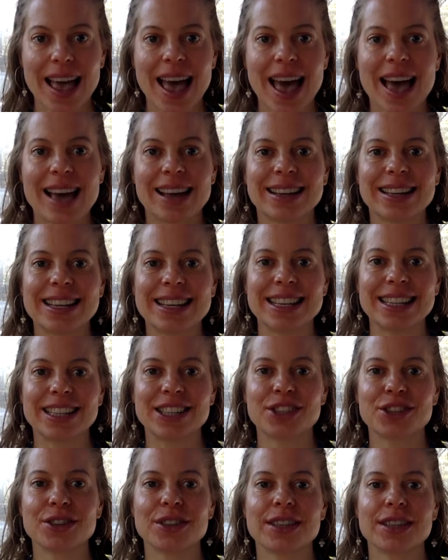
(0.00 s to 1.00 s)
and
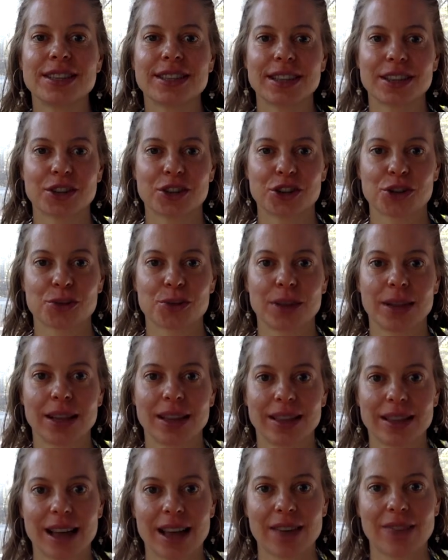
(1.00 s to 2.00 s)
into the sensual
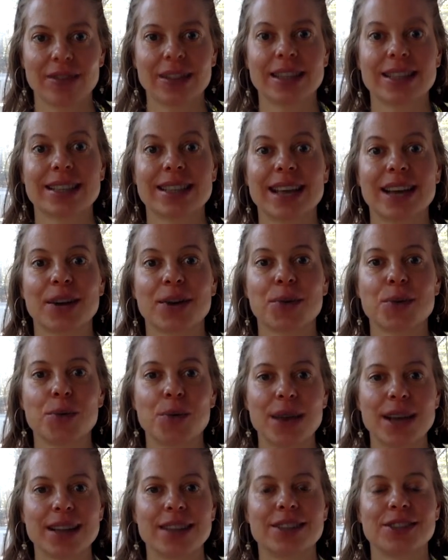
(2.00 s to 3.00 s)
aliveness that
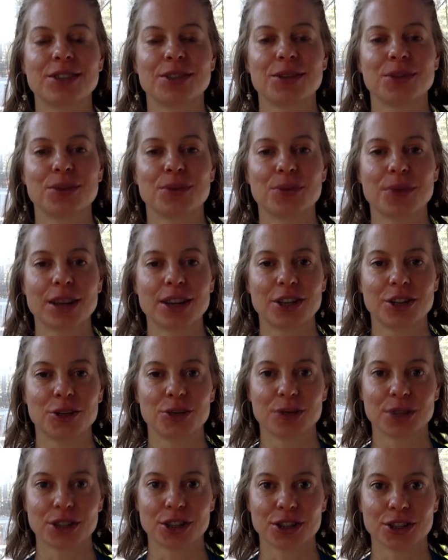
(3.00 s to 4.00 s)
awaits you when you
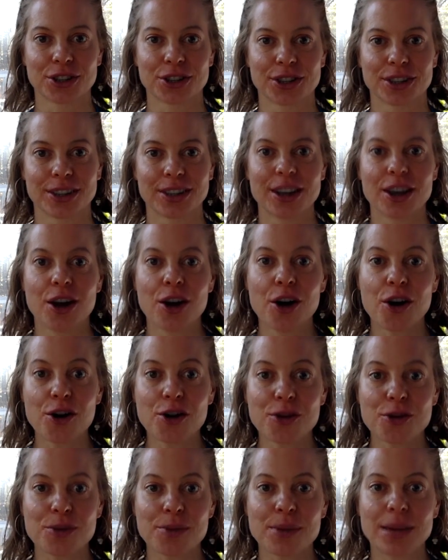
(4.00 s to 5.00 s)
return
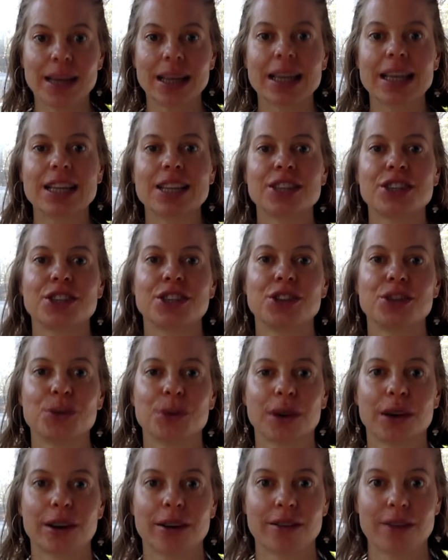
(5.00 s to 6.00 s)
home to
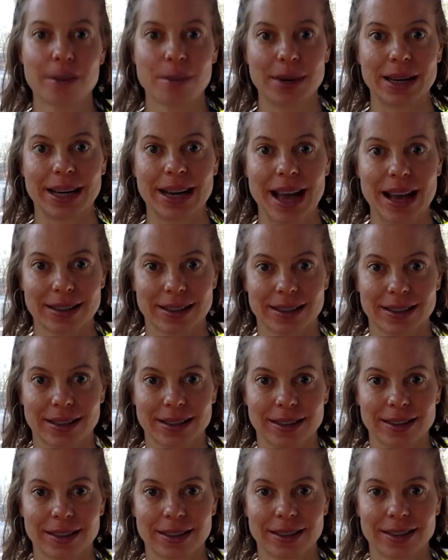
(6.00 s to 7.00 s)
your feminine
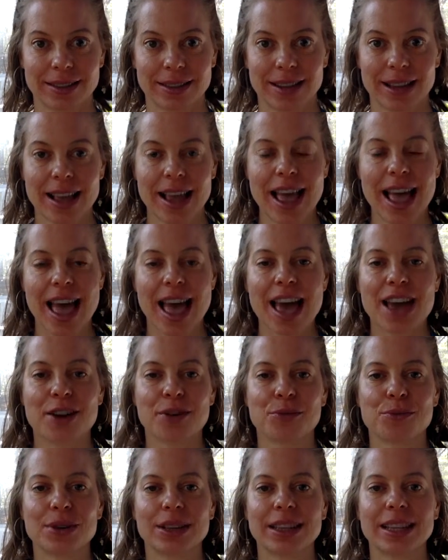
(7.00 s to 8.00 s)
essence,
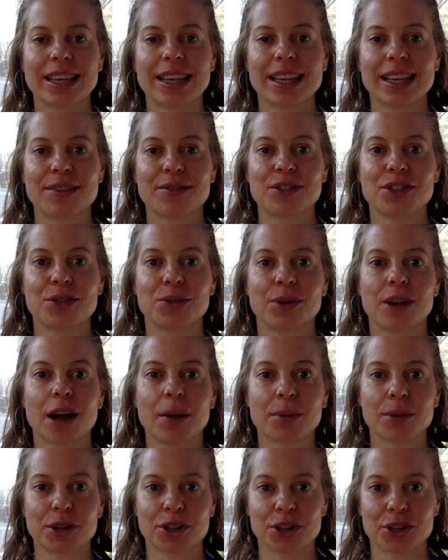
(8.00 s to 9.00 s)
and really gives you an
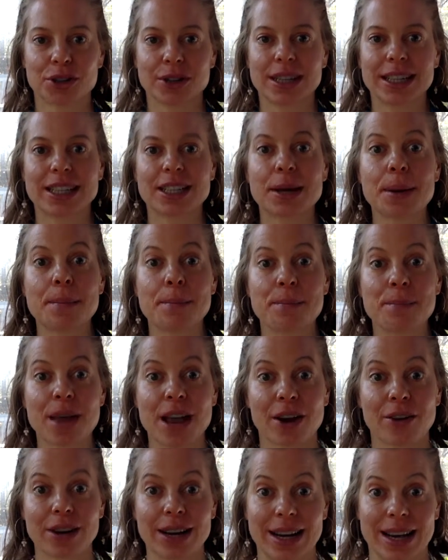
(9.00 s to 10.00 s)
opportunity to
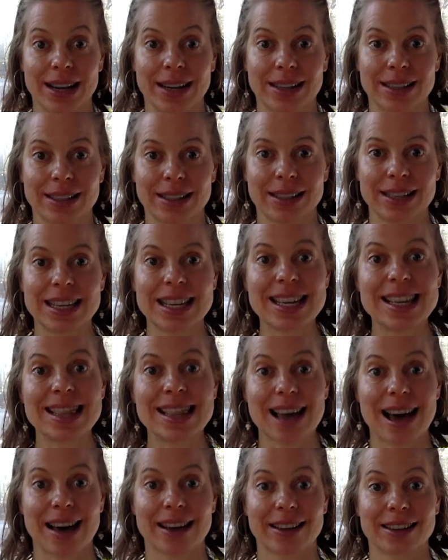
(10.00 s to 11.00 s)
marinate in
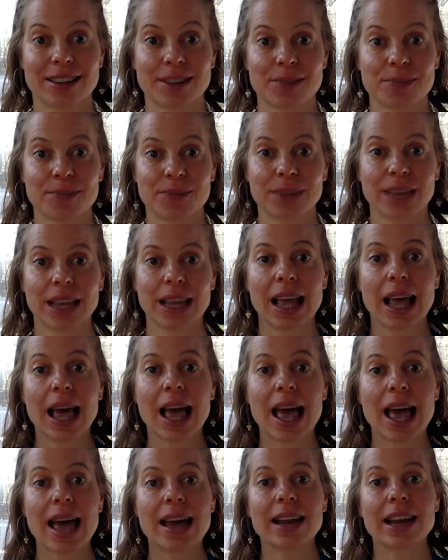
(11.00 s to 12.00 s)
that.
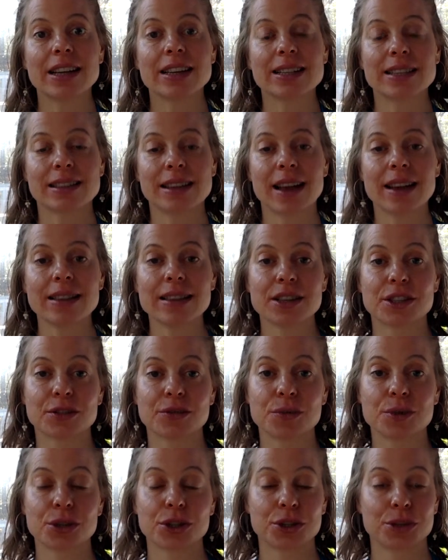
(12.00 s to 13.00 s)
And I designed this
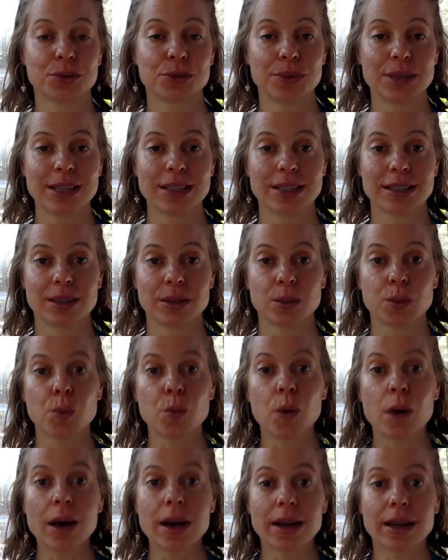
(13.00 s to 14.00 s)
for two reasons.
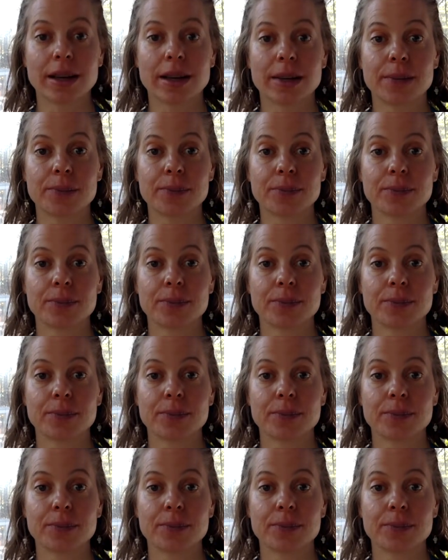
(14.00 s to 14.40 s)
One,